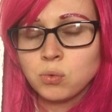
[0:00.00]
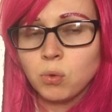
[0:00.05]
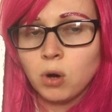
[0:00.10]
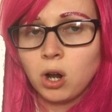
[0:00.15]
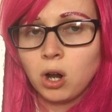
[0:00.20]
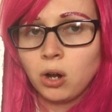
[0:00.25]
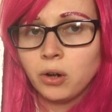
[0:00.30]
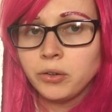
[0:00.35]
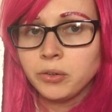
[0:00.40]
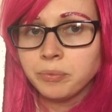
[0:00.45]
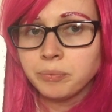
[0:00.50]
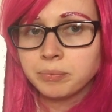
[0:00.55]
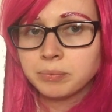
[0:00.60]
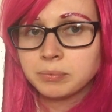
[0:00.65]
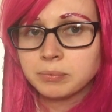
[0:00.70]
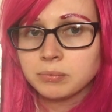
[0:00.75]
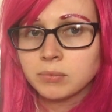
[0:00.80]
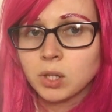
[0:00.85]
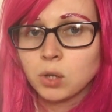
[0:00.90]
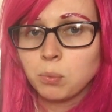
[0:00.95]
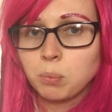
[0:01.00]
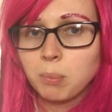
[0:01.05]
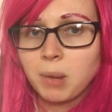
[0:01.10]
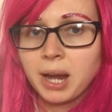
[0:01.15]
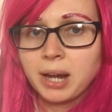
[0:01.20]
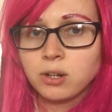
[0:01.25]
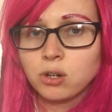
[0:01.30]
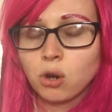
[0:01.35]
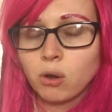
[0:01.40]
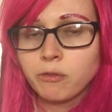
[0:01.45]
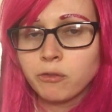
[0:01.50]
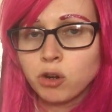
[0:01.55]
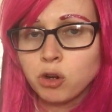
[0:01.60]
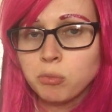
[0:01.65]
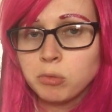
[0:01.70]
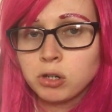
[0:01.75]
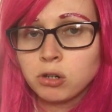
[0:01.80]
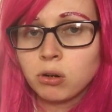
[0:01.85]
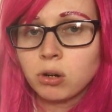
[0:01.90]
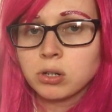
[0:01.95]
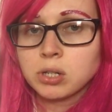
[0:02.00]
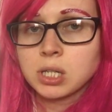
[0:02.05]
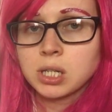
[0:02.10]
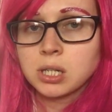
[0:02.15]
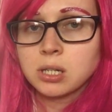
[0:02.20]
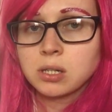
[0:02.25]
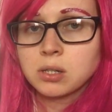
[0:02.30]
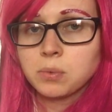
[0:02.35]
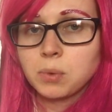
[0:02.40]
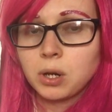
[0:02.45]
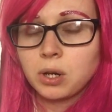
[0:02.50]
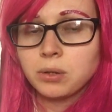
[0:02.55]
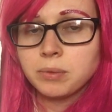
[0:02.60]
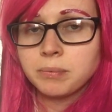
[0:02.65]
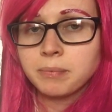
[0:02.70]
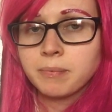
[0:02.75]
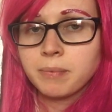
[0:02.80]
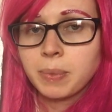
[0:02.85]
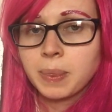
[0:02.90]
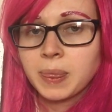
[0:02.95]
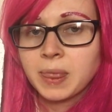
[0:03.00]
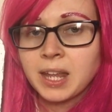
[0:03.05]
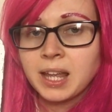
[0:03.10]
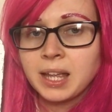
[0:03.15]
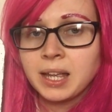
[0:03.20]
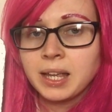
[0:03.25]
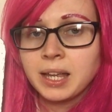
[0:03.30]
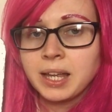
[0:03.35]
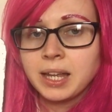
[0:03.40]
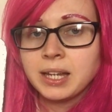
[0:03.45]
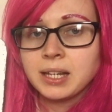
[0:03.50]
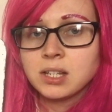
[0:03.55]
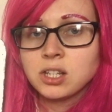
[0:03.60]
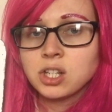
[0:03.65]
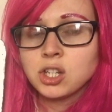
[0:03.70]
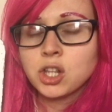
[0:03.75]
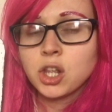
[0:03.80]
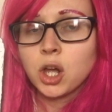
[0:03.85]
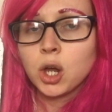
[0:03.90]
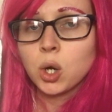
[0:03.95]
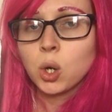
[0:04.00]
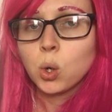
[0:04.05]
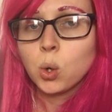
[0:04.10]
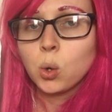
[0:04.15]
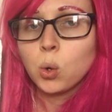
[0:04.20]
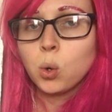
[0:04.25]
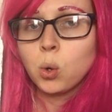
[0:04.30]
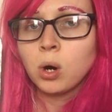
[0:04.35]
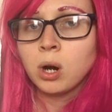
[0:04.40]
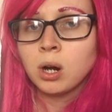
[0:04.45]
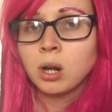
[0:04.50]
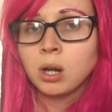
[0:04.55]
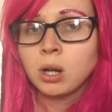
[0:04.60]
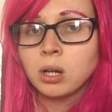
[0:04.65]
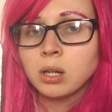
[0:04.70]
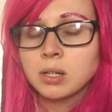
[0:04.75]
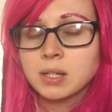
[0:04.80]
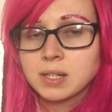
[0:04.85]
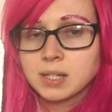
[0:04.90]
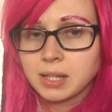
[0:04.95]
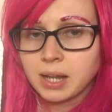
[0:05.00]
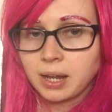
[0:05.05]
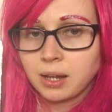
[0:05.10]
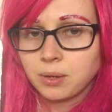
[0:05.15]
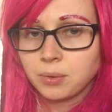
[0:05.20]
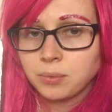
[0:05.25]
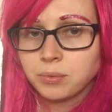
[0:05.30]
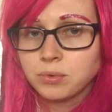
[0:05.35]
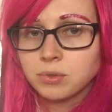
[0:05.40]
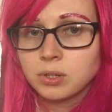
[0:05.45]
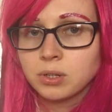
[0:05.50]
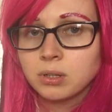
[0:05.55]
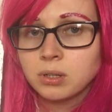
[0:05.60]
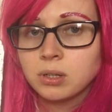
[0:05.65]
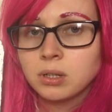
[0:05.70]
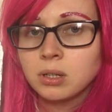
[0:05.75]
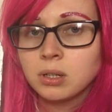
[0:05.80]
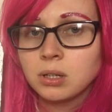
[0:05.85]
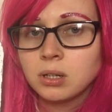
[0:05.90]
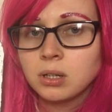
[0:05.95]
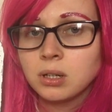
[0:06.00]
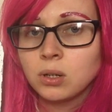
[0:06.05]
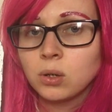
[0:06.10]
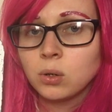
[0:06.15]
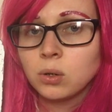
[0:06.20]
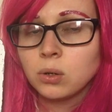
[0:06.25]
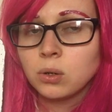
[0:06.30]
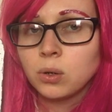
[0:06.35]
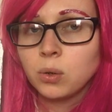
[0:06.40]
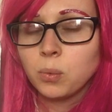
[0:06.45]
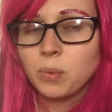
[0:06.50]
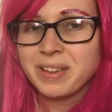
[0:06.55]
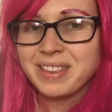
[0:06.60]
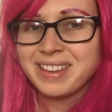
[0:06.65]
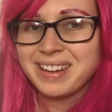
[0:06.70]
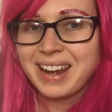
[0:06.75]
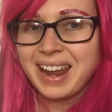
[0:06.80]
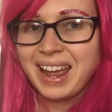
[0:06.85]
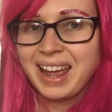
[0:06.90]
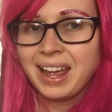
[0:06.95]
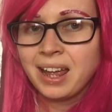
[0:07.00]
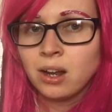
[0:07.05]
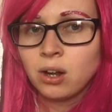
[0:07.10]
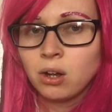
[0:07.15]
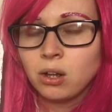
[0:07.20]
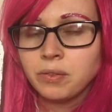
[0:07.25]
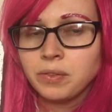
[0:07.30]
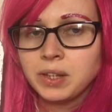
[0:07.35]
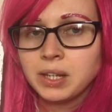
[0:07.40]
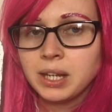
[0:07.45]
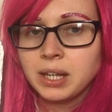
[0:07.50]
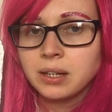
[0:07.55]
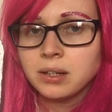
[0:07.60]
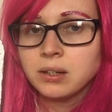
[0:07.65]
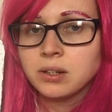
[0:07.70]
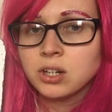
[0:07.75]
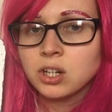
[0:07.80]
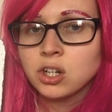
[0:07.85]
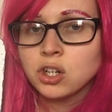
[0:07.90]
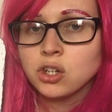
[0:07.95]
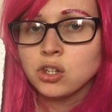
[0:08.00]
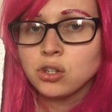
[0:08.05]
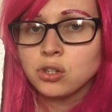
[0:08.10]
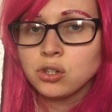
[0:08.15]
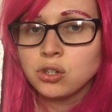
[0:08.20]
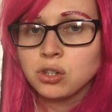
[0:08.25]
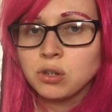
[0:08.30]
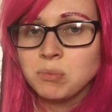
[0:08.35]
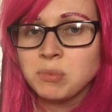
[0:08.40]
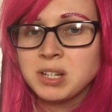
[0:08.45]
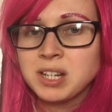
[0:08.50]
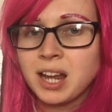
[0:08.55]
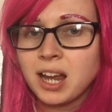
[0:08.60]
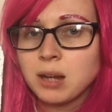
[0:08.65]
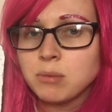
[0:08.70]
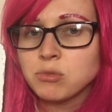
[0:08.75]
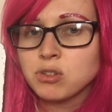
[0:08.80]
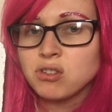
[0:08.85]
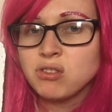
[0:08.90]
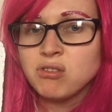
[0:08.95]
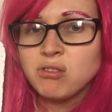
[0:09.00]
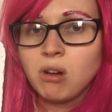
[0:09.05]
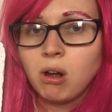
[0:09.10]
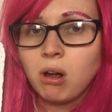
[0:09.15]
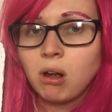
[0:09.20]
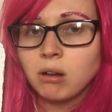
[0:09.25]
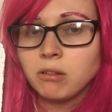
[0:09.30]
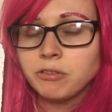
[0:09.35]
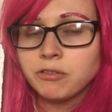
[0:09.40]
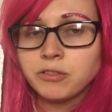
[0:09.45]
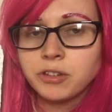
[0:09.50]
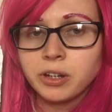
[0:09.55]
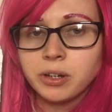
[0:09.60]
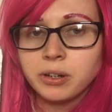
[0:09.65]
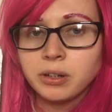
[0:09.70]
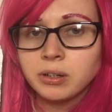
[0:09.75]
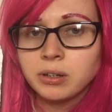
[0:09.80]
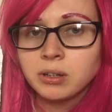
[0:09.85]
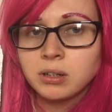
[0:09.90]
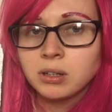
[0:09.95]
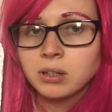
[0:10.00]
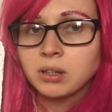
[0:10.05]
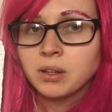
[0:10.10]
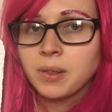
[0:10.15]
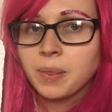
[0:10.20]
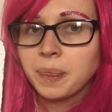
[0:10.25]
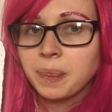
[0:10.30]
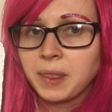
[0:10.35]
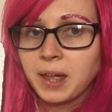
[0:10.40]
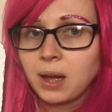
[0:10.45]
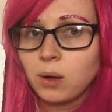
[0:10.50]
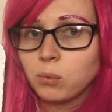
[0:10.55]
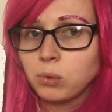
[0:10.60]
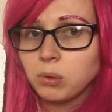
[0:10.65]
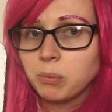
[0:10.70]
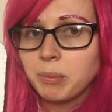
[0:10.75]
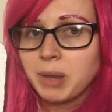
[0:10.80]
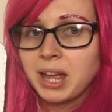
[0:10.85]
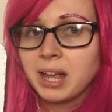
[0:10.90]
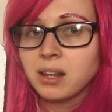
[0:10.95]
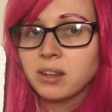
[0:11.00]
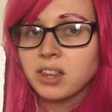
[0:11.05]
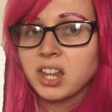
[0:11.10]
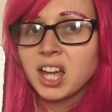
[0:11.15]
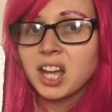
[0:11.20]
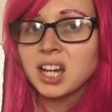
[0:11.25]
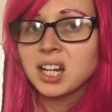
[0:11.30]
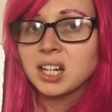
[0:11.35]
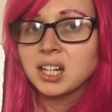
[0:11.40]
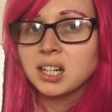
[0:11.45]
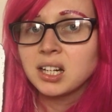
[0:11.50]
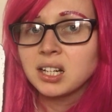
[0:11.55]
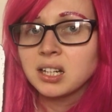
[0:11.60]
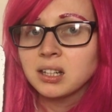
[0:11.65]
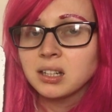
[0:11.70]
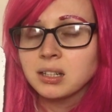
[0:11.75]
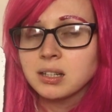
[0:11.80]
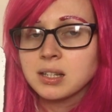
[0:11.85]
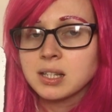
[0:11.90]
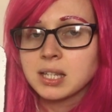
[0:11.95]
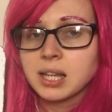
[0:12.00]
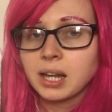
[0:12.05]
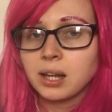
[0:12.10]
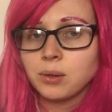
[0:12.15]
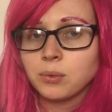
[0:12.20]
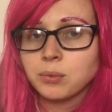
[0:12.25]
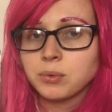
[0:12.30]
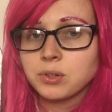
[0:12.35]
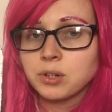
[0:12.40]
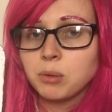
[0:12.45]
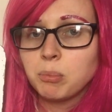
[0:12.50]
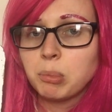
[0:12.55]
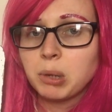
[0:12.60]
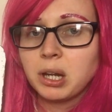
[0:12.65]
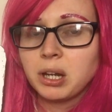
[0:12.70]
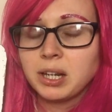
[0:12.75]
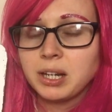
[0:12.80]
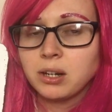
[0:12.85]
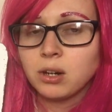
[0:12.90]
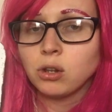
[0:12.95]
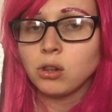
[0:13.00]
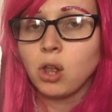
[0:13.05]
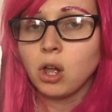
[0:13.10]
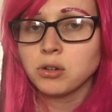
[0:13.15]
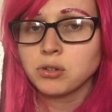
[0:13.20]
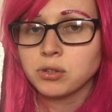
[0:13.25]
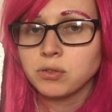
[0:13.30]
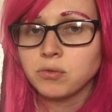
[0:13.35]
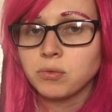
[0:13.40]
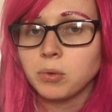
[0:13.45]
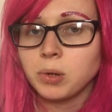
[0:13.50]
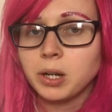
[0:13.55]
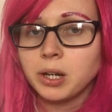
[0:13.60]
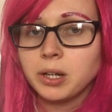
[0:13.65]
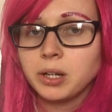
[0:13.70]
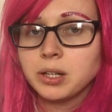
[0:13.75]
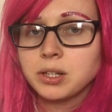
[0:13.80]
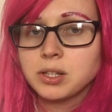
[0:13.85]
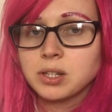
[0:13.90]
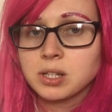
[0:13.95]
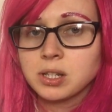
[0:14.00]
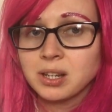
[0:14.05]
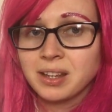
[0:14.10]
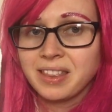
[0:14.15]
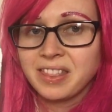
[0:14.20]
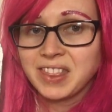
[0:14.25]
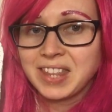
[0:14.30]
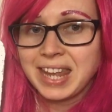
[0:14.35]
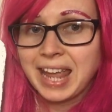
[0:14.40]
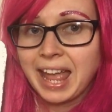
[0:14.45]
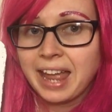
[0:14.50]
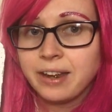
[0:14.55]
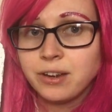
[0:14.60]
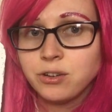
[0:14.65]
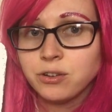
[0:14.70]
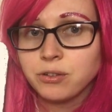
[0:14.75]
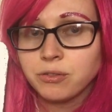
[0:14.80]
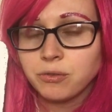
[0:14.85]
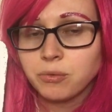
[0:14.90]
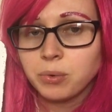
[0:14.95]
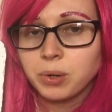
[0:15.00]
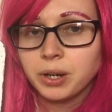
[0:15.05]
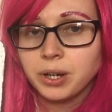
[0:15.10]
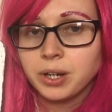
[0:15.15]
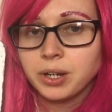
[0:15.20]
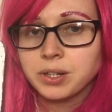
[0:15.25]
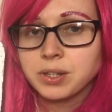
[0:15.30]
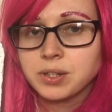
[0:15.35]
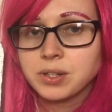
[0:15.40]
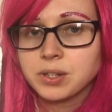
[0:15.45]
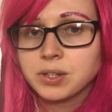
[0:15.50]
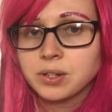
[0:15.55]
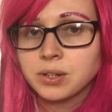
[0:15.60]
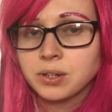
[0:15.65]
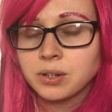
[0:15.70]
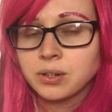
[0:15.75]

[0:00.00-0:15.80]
one, you might not have come across this one. It's the qu sound with an e on the end. Sometimes, not often, that will make the k sound. But in a lot of words, the end of words,